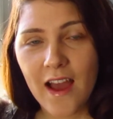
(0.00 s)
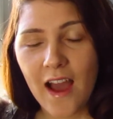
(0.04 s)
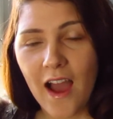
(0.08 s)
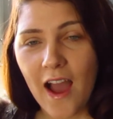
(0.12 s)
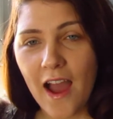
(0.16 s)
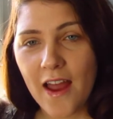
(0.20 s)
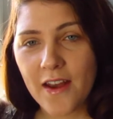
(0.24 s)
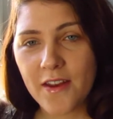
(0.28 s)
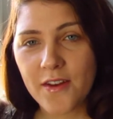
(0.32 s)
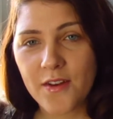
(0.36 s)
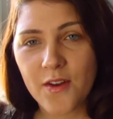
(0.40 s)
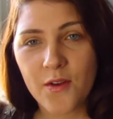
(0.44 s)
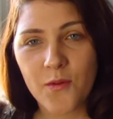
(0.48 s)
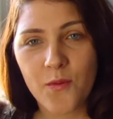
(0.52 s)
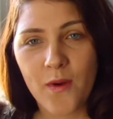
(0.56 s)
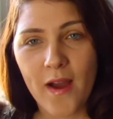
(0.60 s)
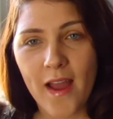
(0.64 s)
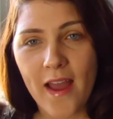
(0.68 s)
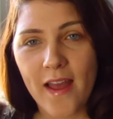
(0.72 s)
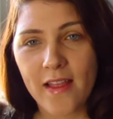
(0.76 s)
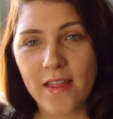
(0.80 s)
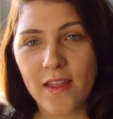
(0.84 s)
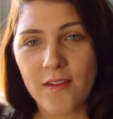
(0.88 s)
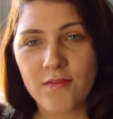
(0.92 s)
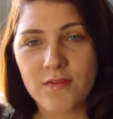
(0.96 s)
I don't know why
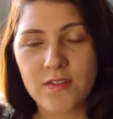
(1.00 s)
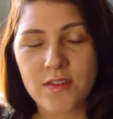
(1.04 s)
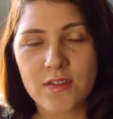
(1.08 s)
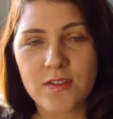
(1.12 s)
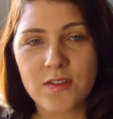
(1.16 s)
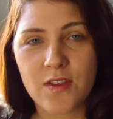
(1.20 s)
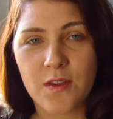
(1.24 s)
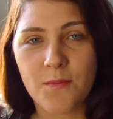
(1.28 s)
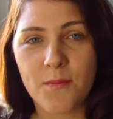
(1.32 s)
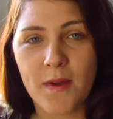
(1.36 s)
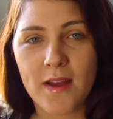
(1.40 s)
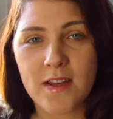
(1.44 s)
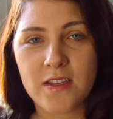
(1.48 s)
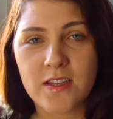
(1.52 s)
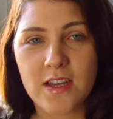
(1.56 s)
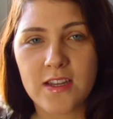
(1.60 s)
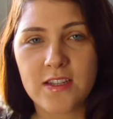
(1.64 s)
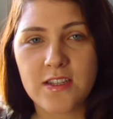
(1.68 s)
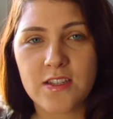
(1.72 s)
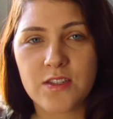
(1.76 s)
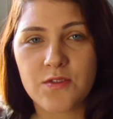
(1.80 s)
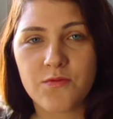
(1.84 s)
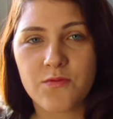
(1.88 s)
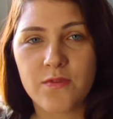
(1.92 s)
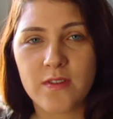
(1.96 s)
I loved it so much. I
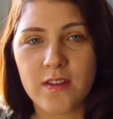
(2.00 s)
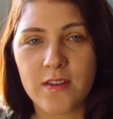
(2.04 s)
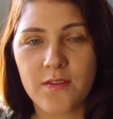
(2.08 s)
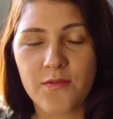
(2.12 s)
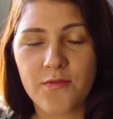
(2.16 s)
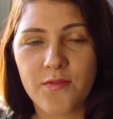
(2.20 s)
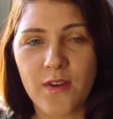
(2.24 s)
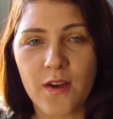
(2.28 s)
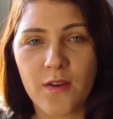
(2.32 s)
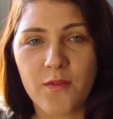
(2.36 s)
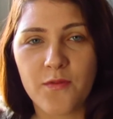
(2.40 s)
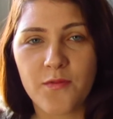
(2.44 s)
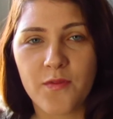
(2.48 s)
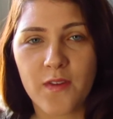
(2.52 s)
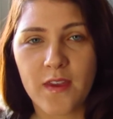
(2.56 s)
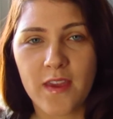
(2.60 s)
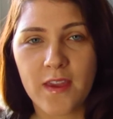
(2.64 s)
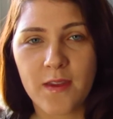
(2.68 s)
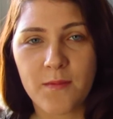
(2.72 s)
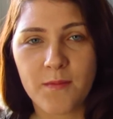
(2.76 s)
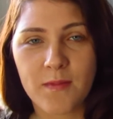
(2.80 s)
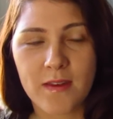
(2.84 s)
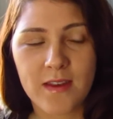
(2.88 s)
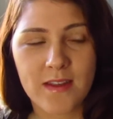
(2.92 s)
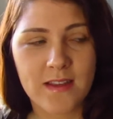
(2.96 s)
just really felt for
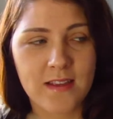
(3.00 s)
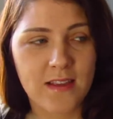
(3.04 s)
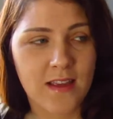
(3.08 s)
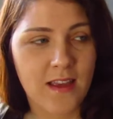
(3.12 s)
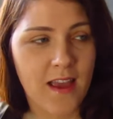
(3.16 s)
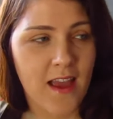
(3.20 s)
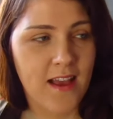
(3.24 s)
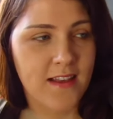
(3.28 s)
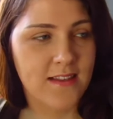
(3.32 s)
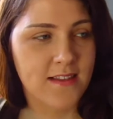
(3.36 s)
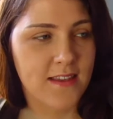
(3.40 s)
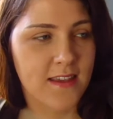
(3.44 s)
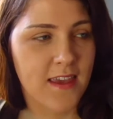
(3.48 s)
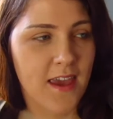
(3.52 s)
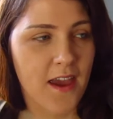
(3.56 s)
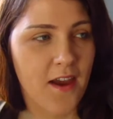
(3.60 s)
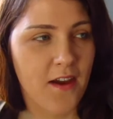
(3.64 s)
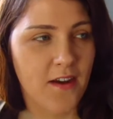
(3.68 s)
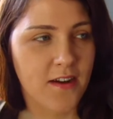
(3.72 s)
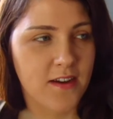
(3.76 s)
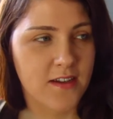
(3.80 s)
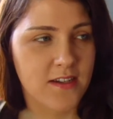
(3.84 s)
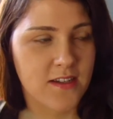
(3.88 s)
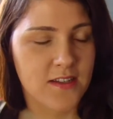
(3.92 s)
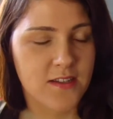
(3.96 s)
him and as a
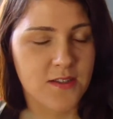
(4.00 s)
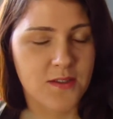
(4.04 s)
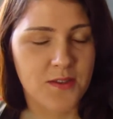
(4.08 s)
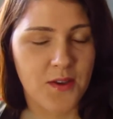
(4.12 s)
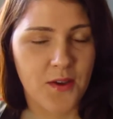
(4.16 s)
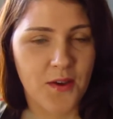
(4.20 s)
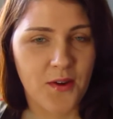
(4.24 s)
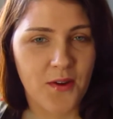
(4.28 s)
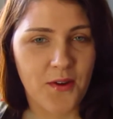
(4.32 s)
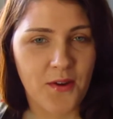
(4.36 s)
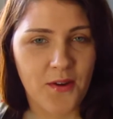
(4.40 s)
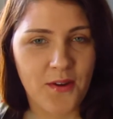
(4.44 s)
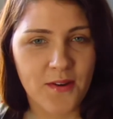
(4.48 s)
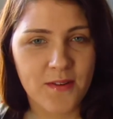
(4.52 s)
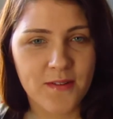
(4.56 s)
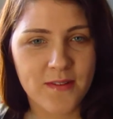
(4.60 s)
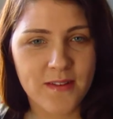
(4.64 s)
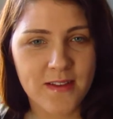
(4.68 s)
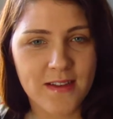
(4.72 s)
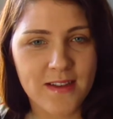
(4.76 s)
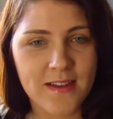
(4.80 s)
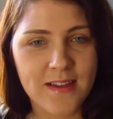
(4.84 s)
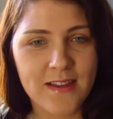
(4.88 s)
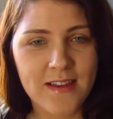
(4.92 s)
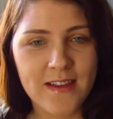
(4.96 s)
character, so
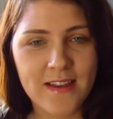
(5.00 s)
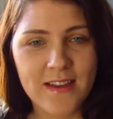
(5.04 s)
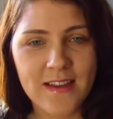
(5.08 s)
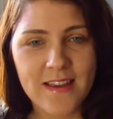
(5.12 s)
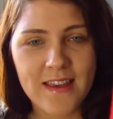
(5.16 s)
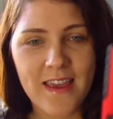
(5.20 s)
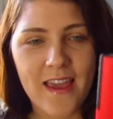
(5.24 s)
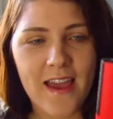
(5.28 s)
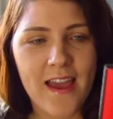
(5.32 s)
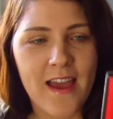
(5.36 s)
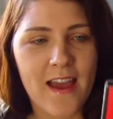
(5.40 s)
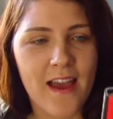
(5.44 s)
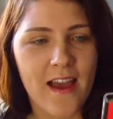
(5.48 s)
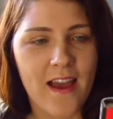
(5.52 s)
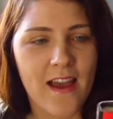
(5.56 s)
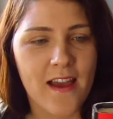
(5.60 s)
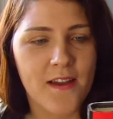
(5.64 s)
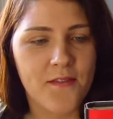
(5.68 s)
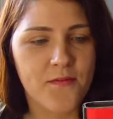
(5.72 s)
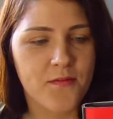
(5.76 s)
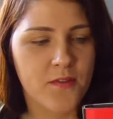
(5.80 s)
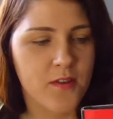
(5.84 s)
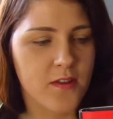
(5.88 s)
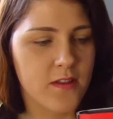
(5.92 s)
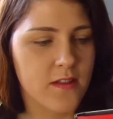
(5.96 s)
yeah,
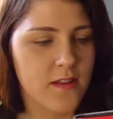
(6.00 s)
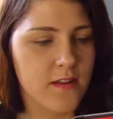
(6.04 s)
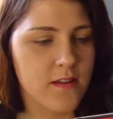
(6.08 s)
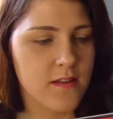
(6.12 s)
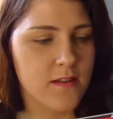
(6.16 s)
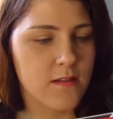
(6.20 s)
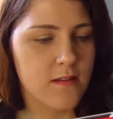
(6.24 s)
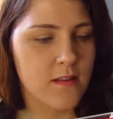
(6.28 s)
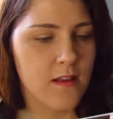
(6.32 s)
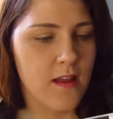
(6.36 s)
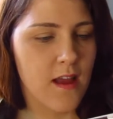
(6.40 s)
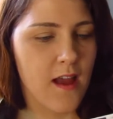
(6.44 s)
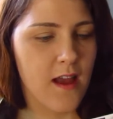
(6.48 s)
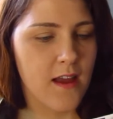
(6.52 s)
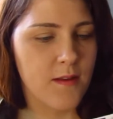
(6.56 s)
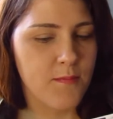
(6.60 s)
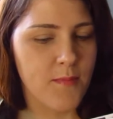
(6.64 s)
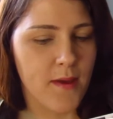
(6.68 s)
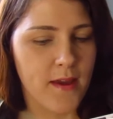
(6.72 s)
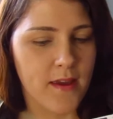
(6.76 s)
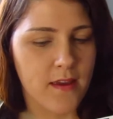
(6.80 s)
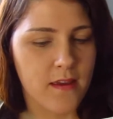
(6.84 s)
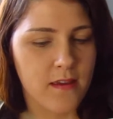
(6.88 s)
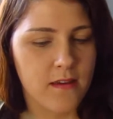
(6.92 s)
I've got the little hardback.